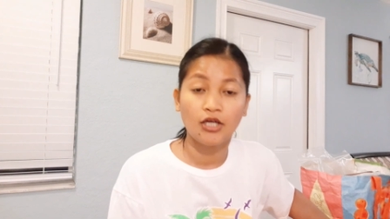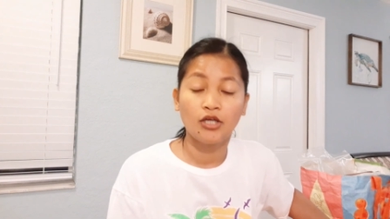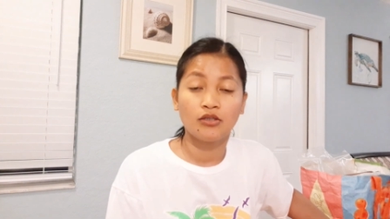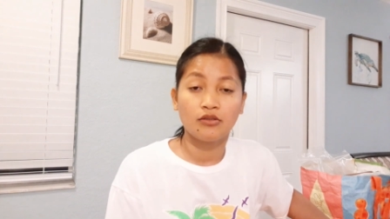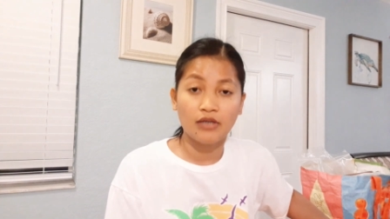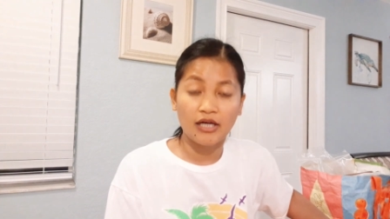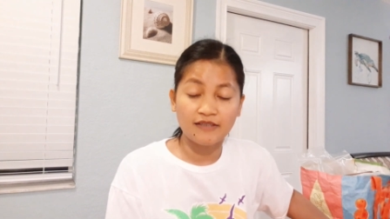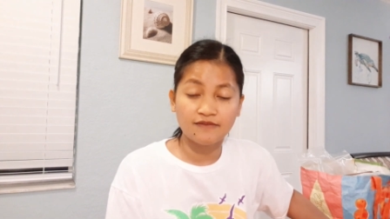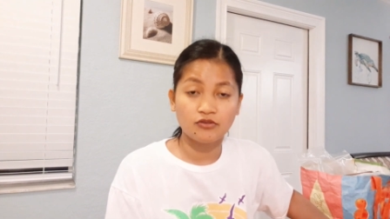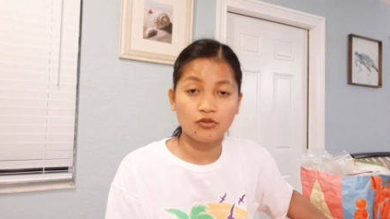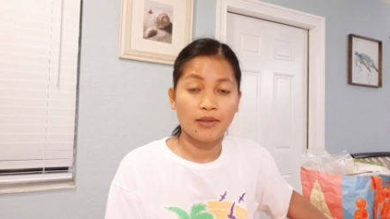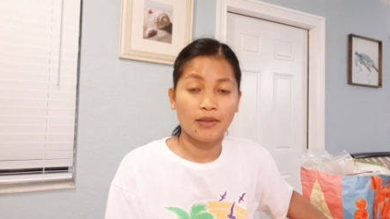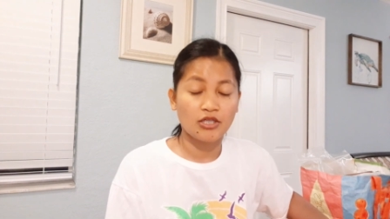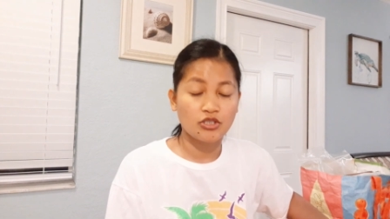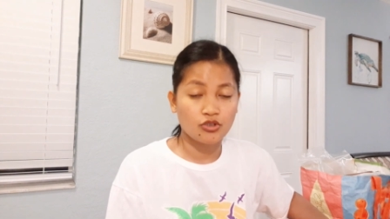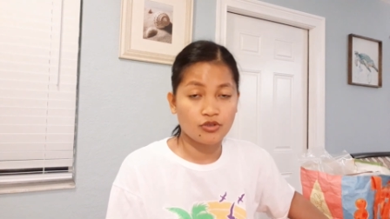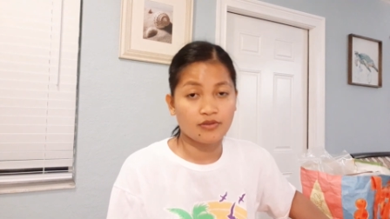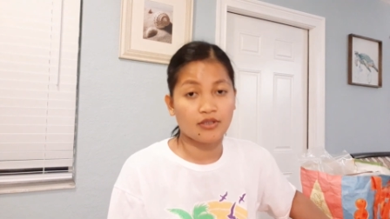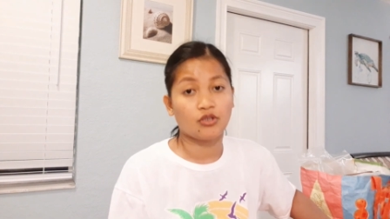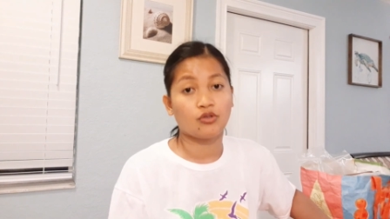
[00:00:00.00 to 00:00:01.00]
you have to make
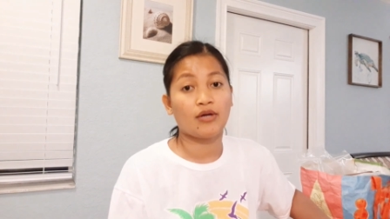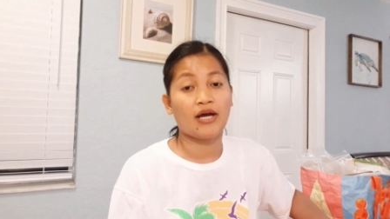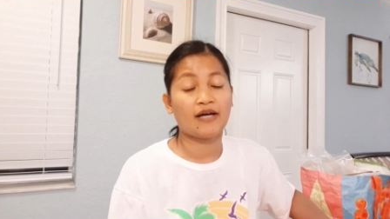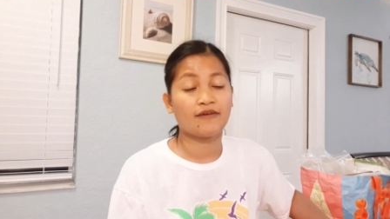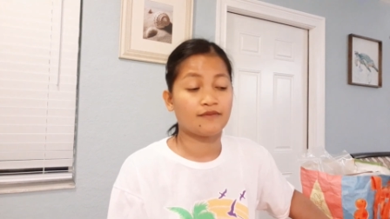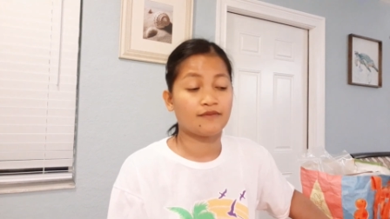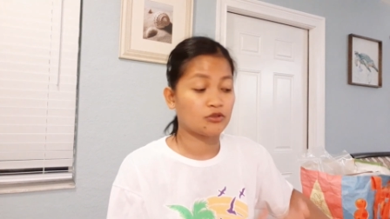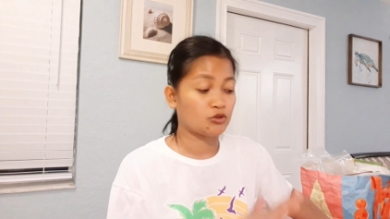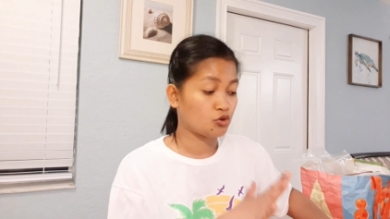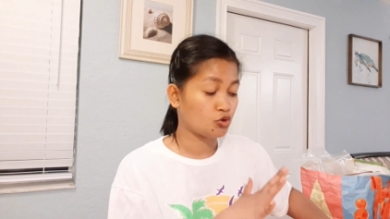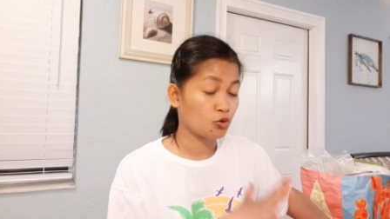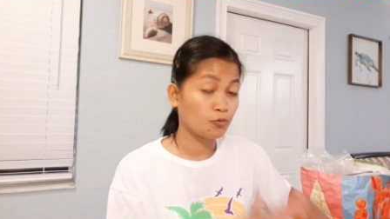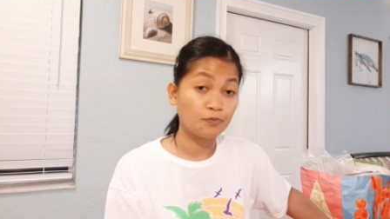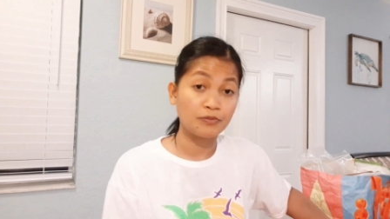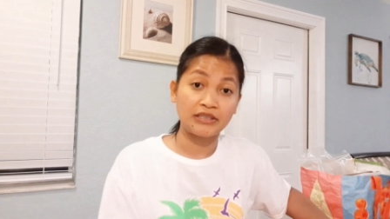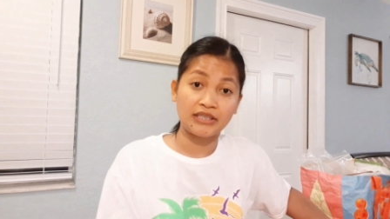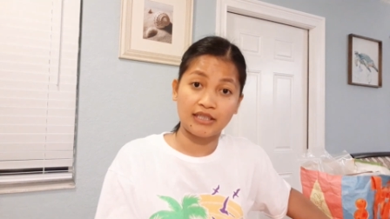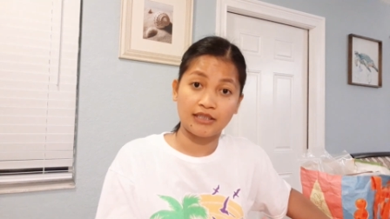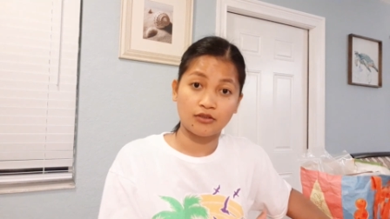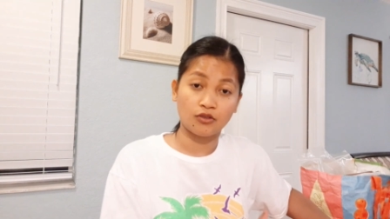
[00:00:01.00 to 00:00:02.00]
sure that you have a
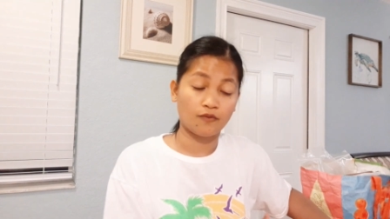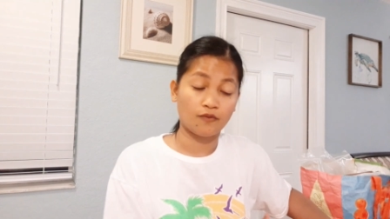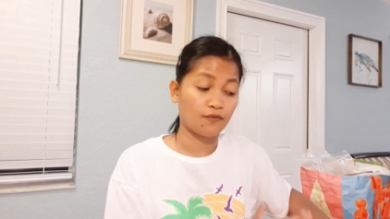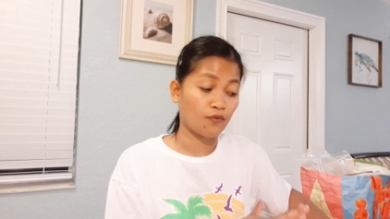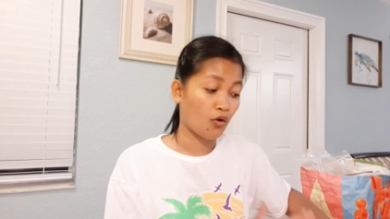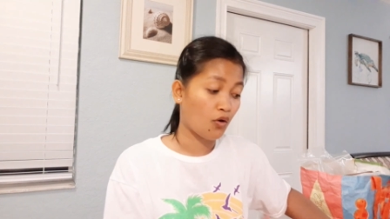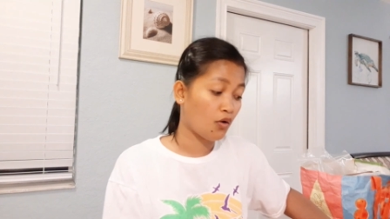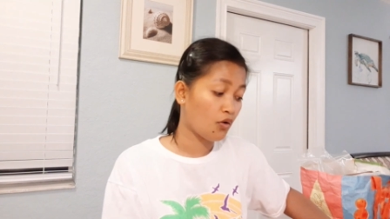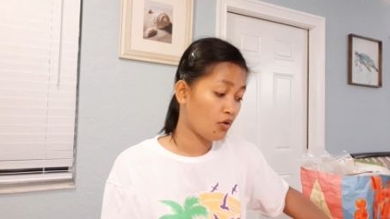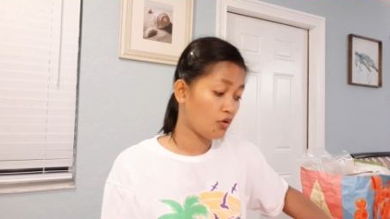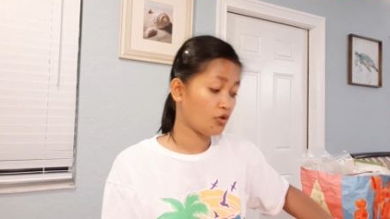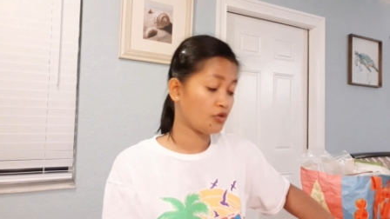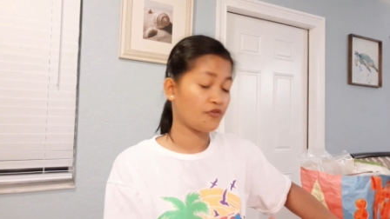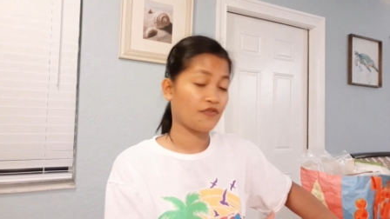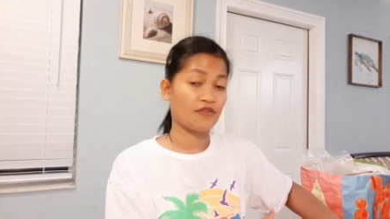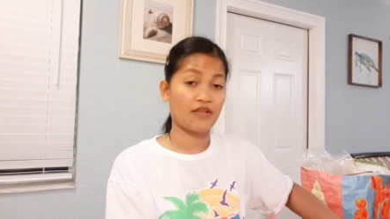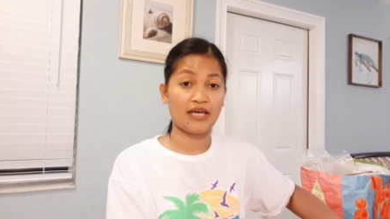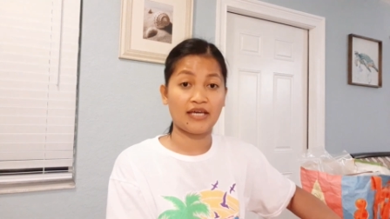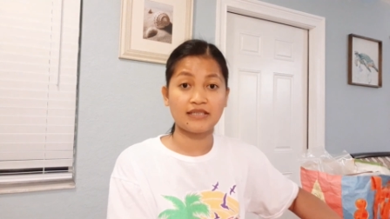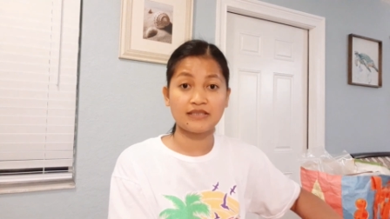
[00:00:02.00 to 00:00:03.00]
duplicate of all
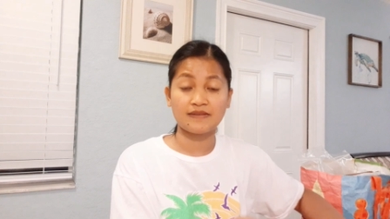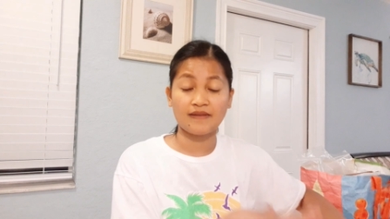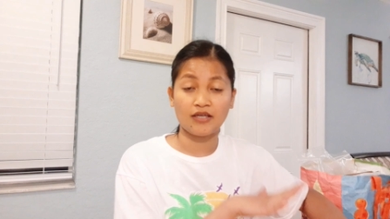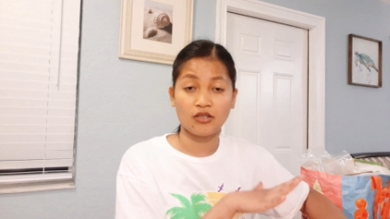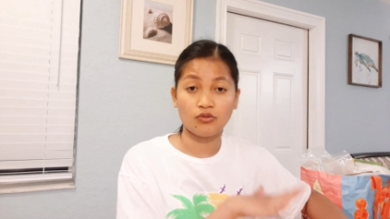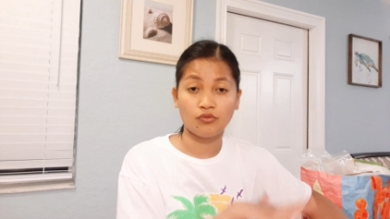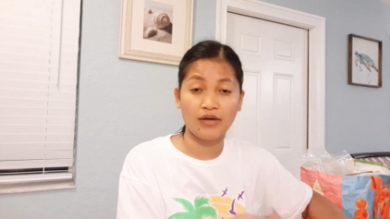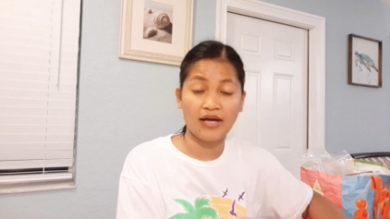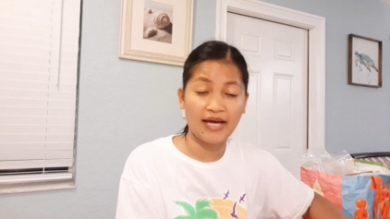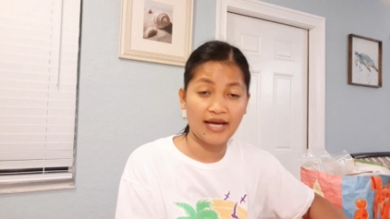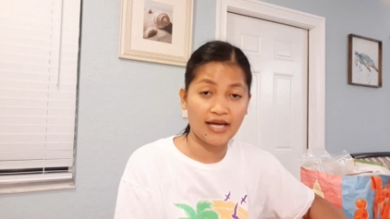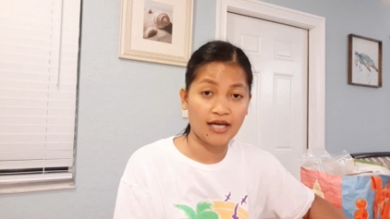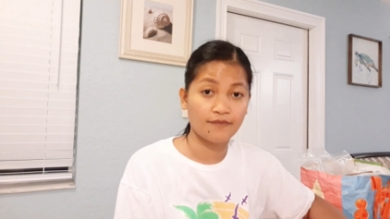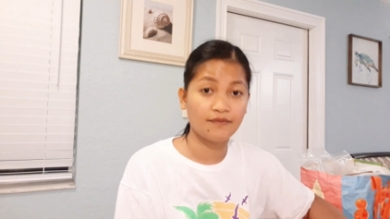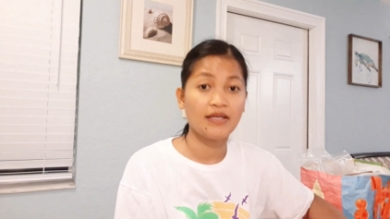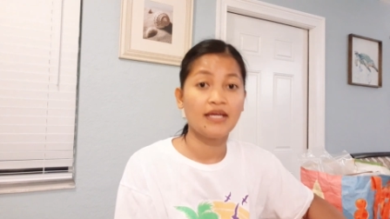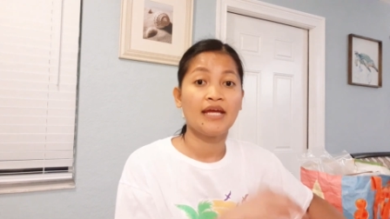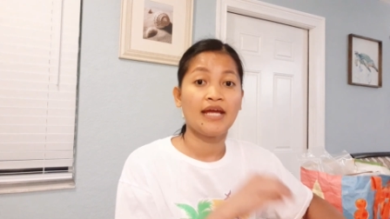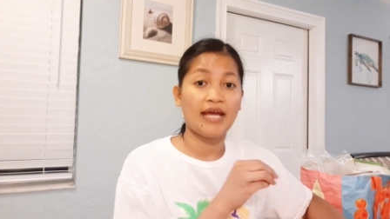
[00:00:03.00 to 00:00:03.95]
things that you have.